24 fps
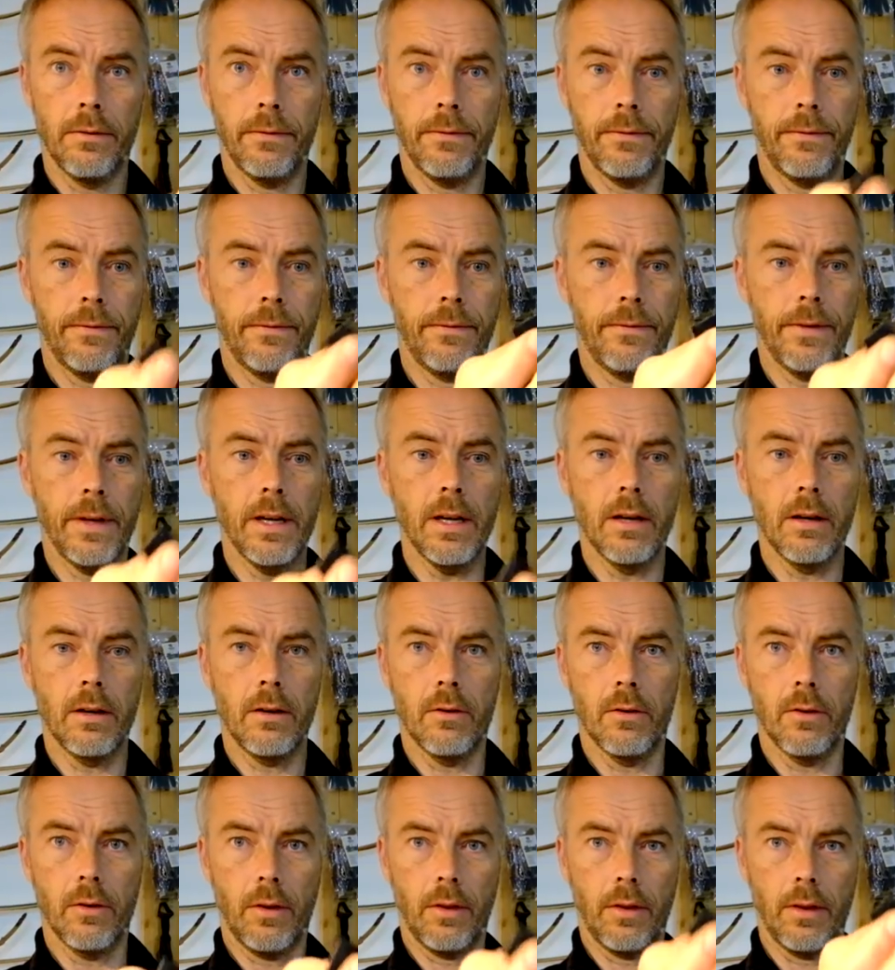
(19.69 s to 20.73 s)

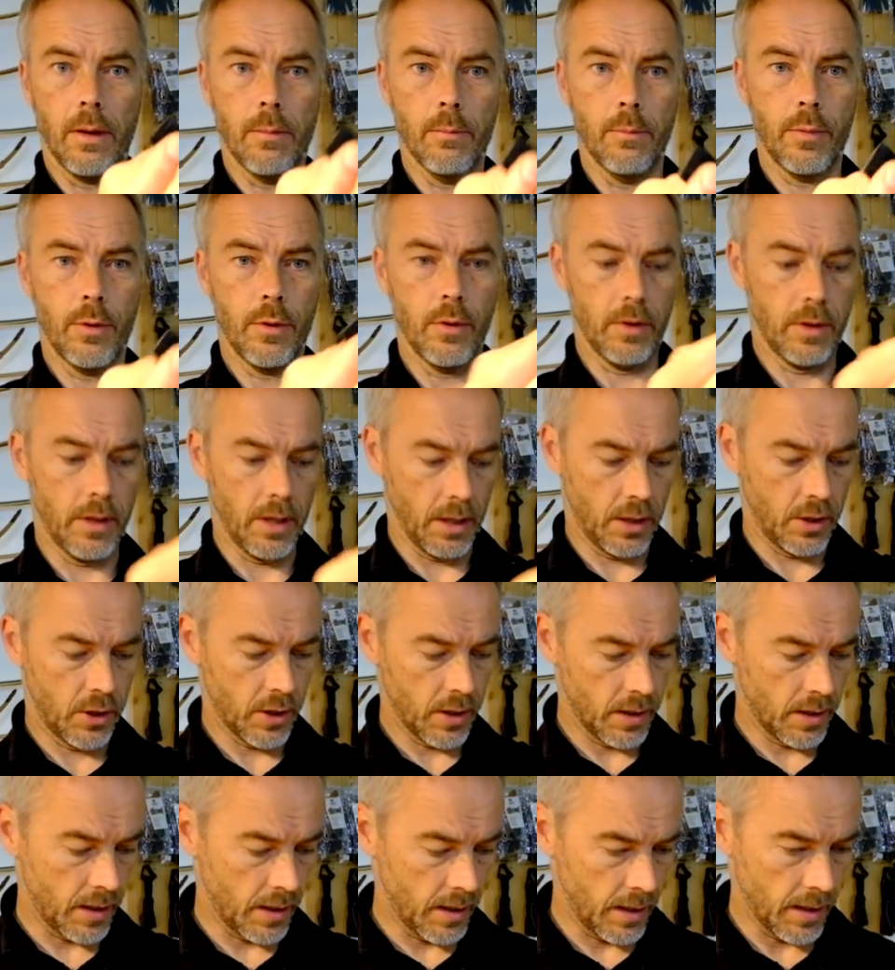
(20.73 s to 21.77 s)
finger or thumb
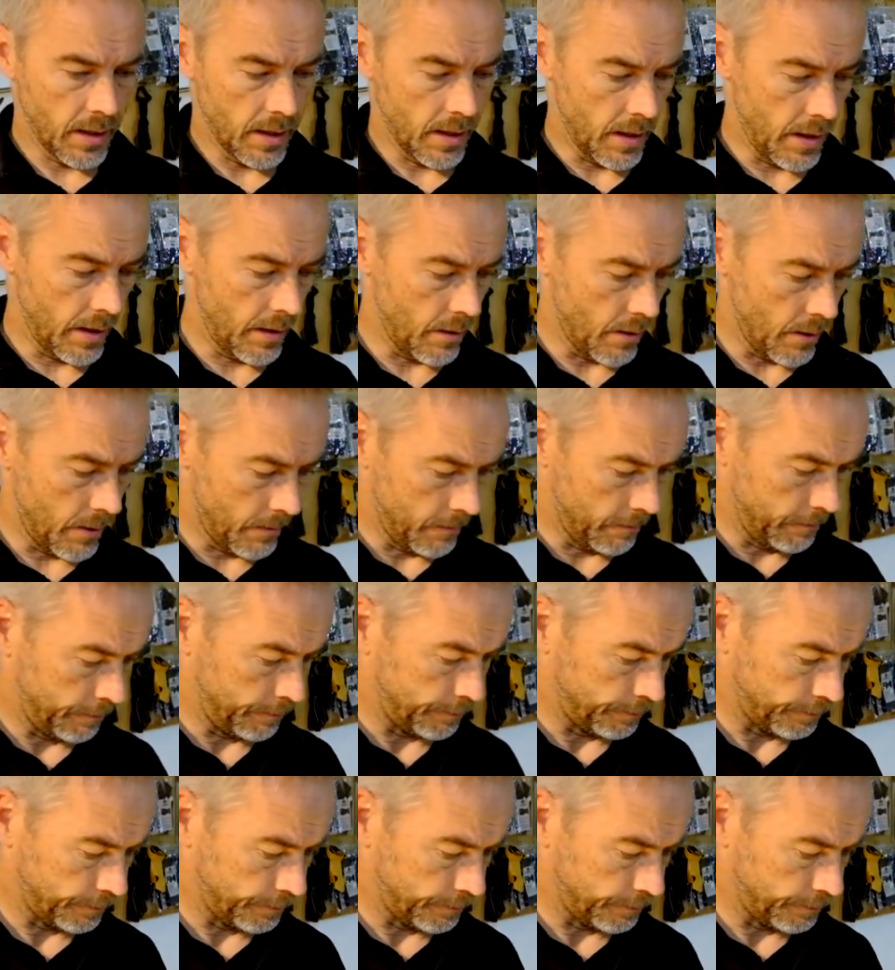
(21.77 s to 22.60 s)
protection in leather.